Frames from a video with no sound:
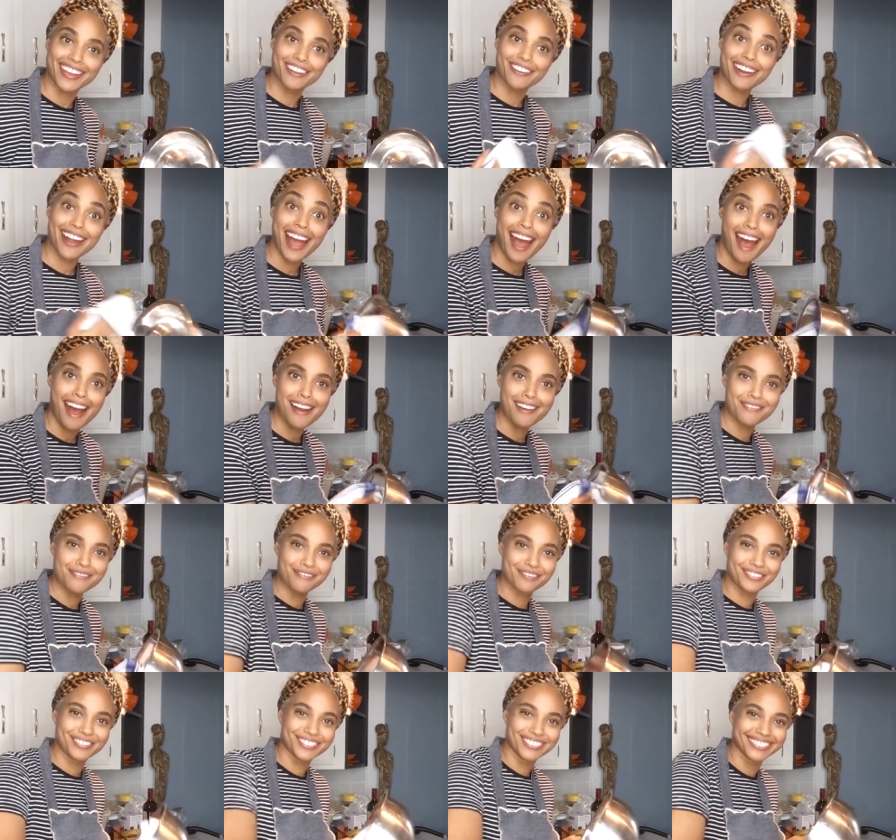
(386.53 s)
here I
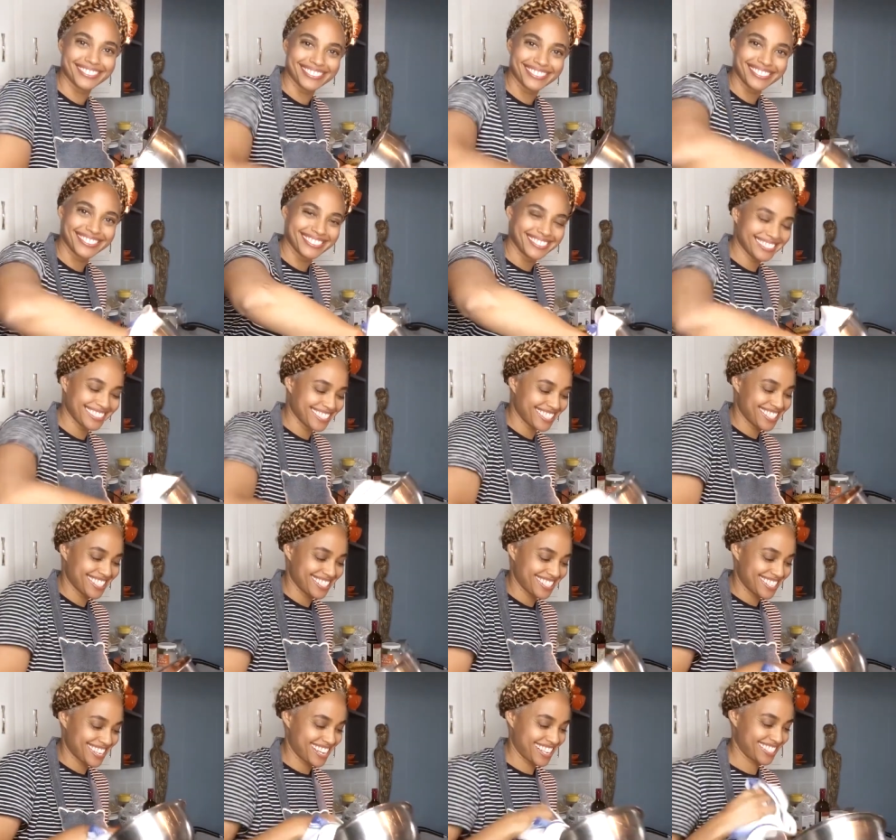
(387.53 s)
have
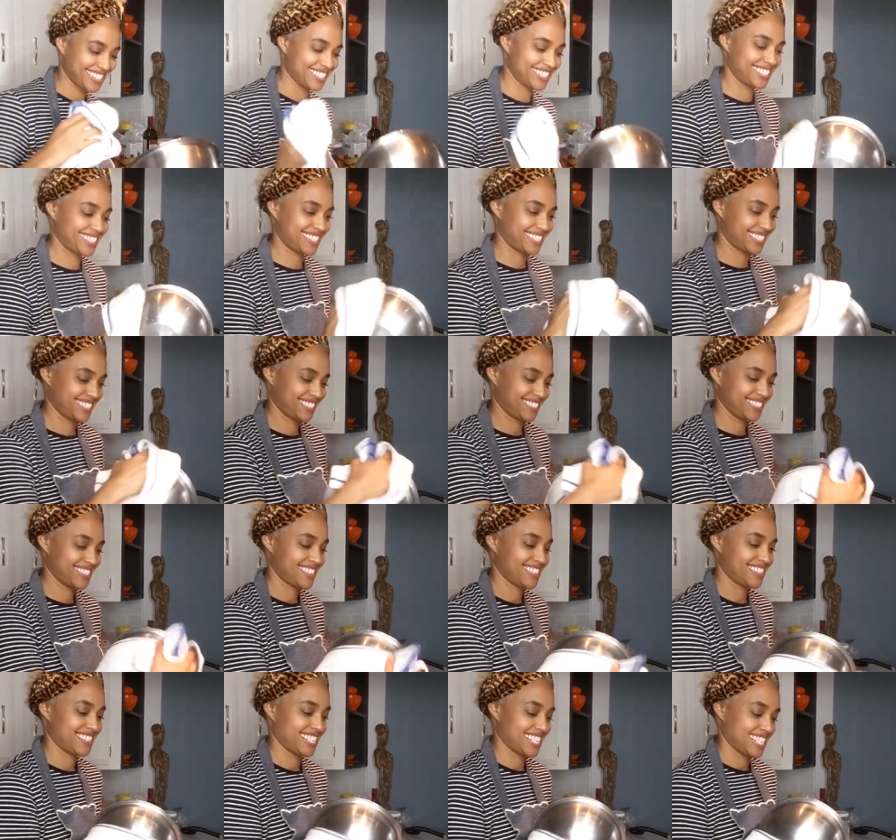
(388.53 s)
nice,
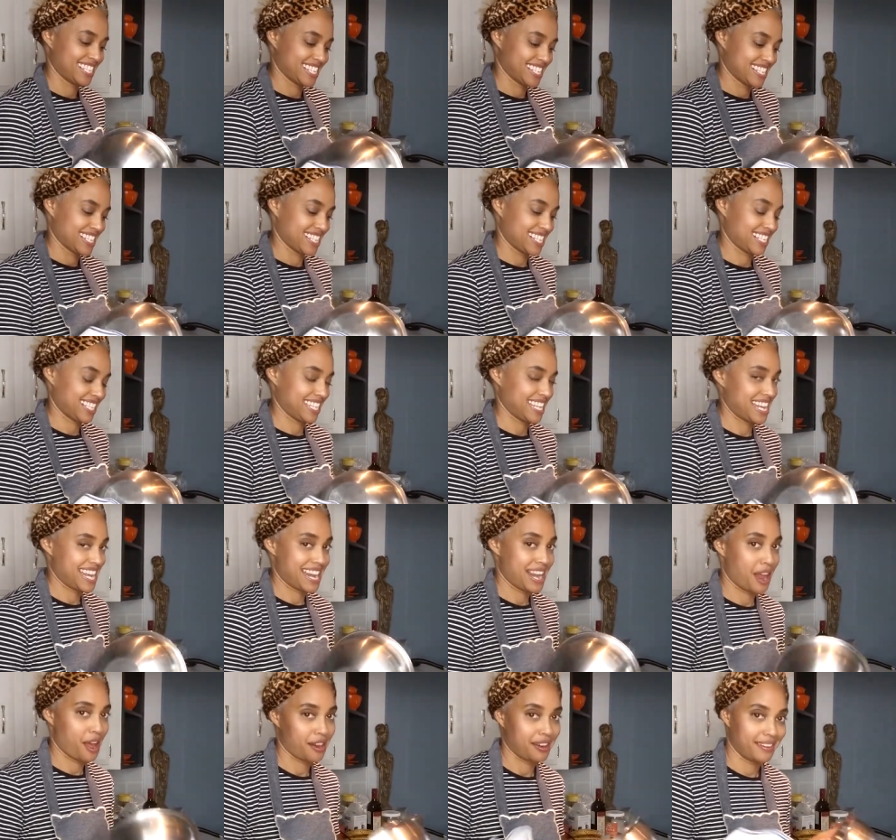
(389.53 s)

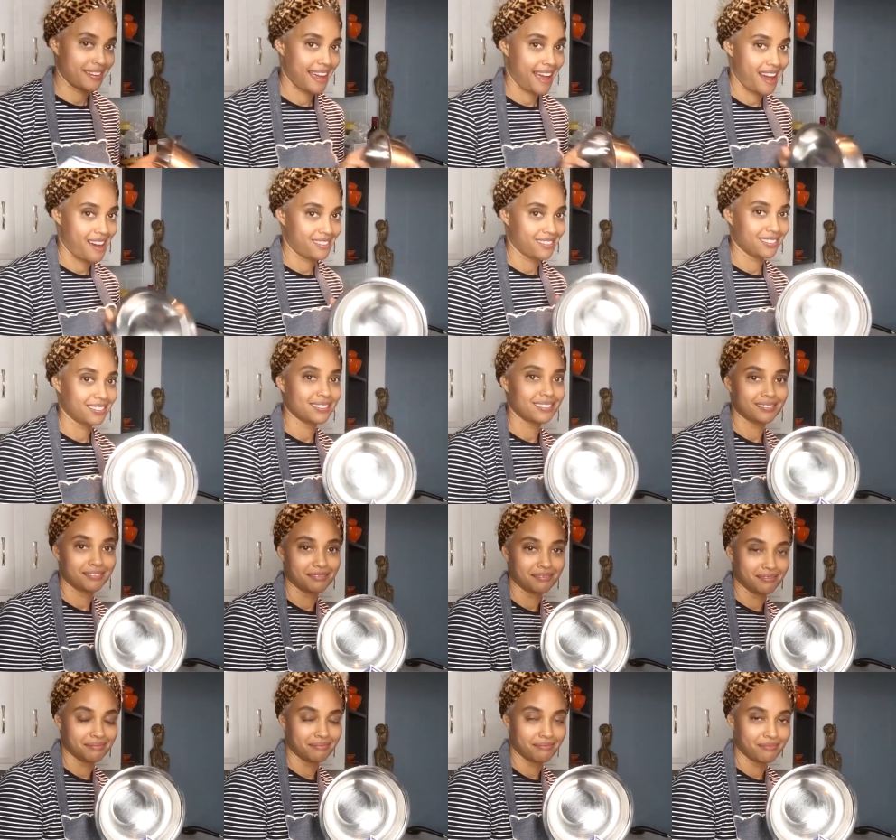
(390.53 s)
clean now.
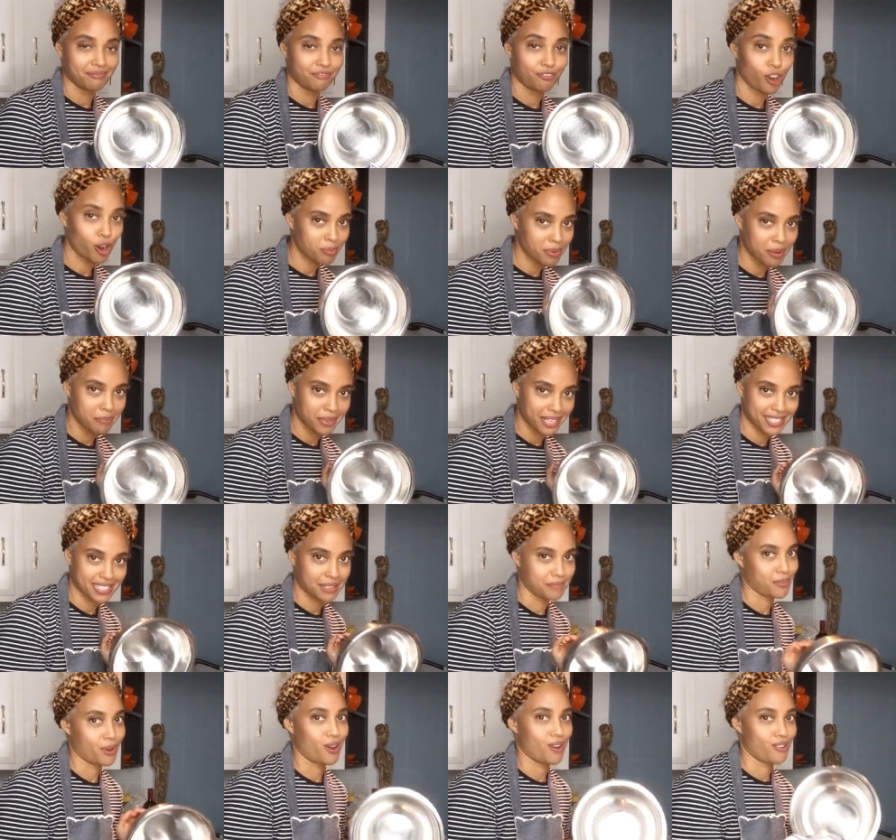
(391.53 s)
Former
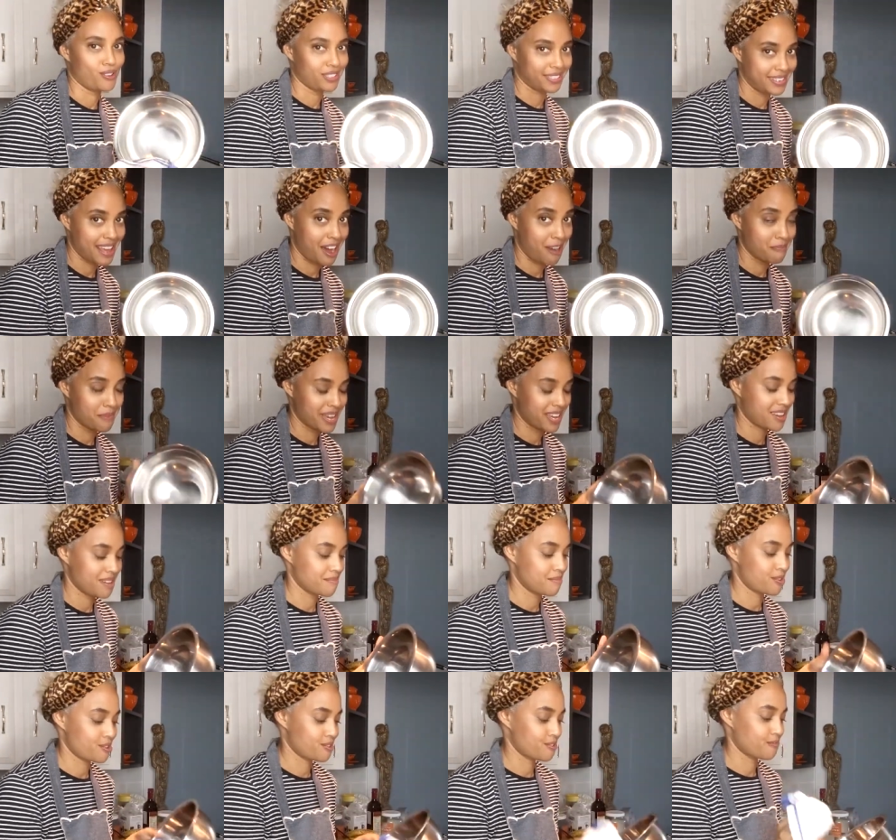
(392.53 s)
mixing bowl, now
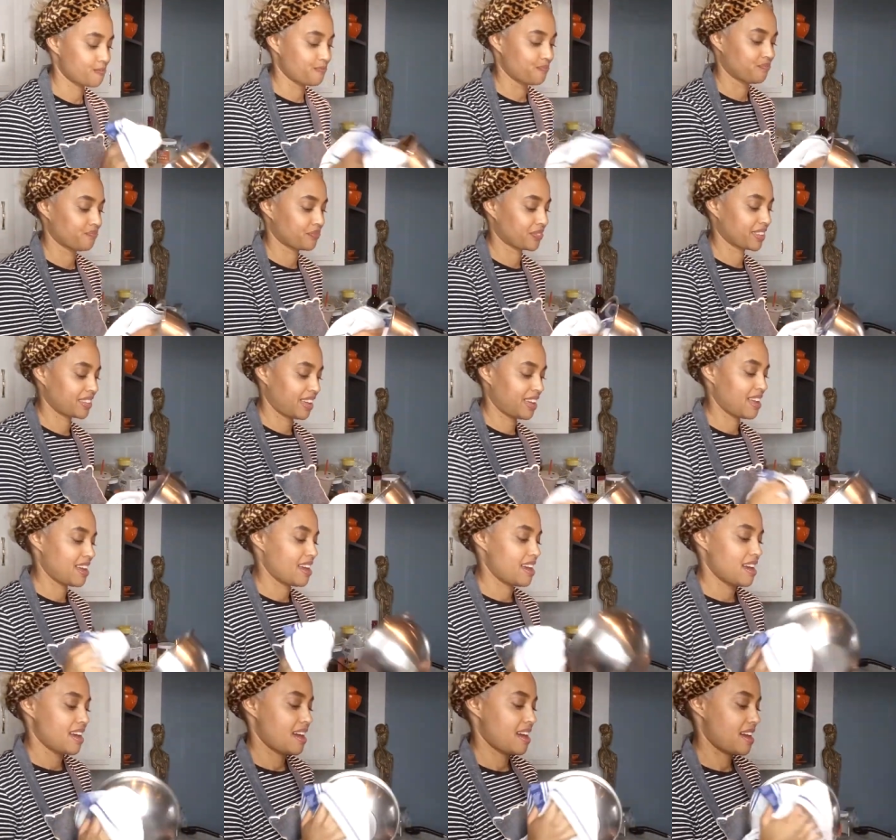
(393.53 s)
baking bowl.
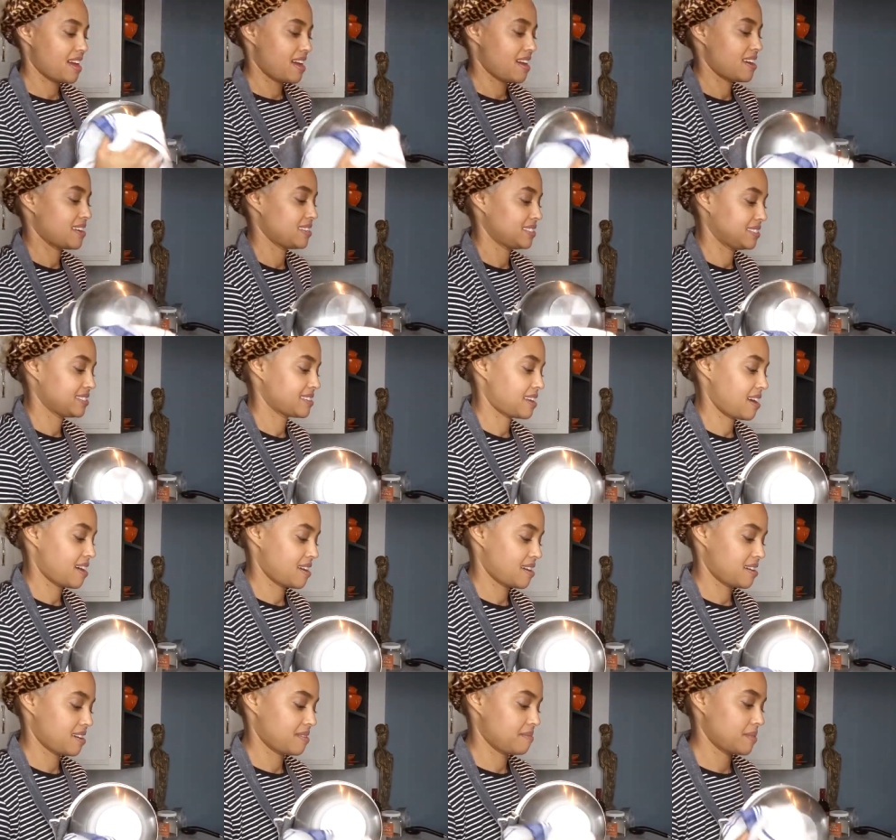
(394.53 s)
And
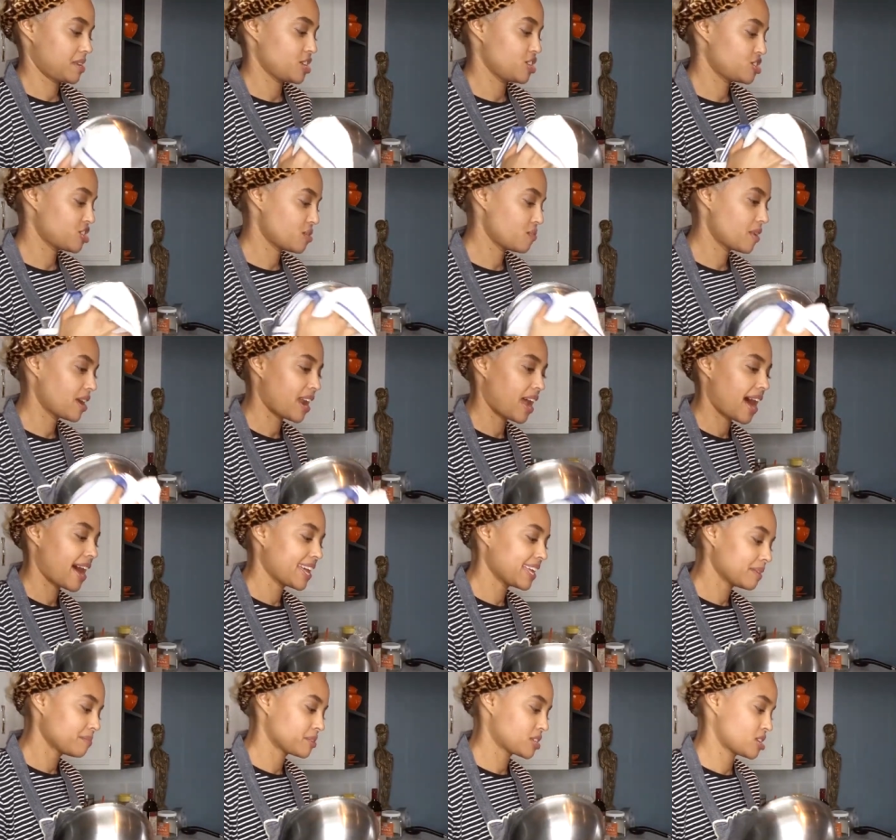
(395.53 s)
um, you know what? I
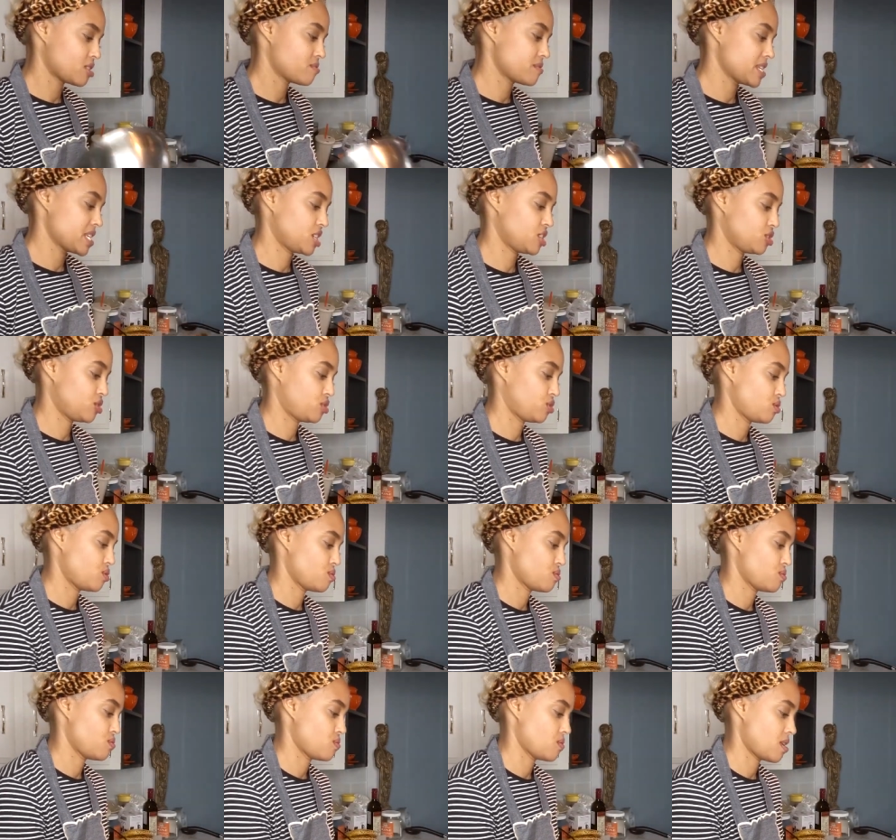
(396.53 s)
am going
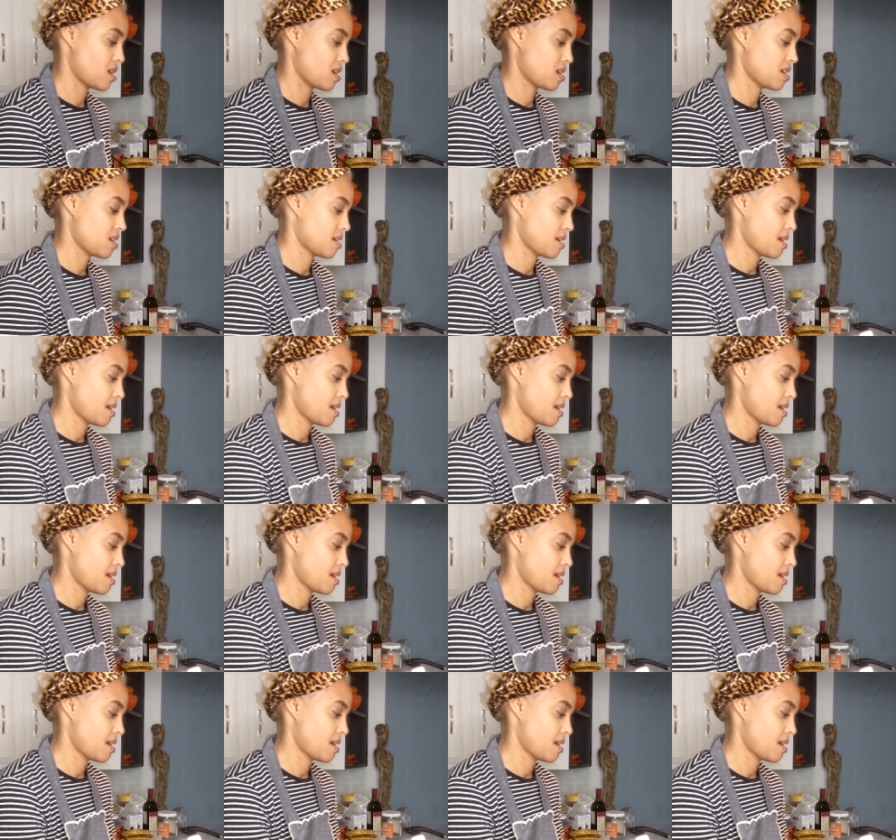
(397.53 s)
to